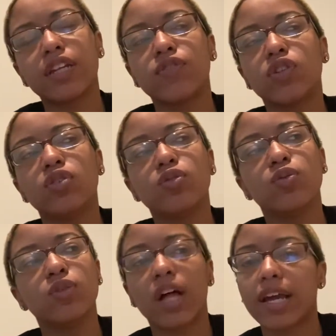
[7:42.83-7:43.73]
if you
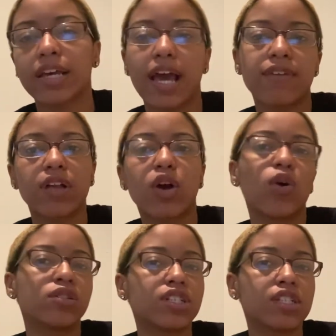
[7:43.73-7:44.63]
like have like an
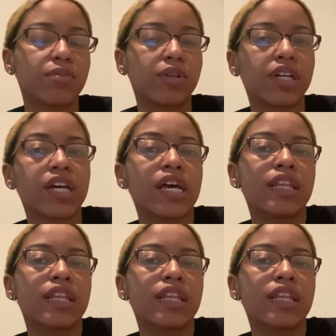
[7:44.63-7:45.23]
older sibling